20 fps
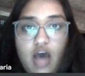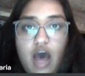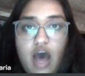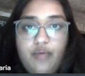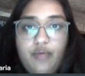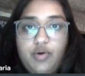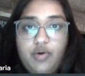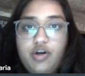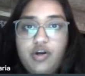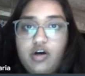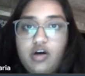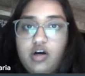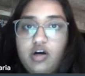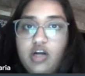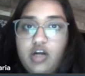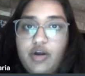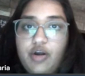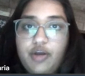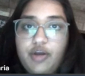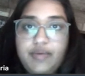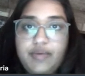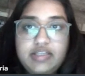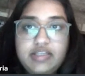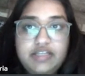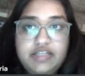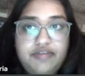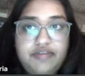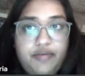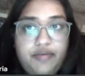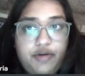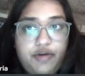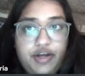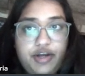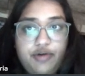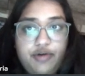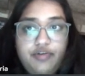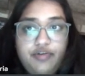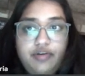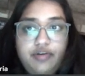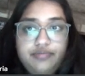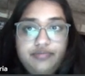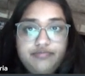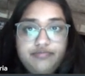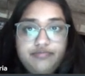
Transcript: I would now request Divyam to take over.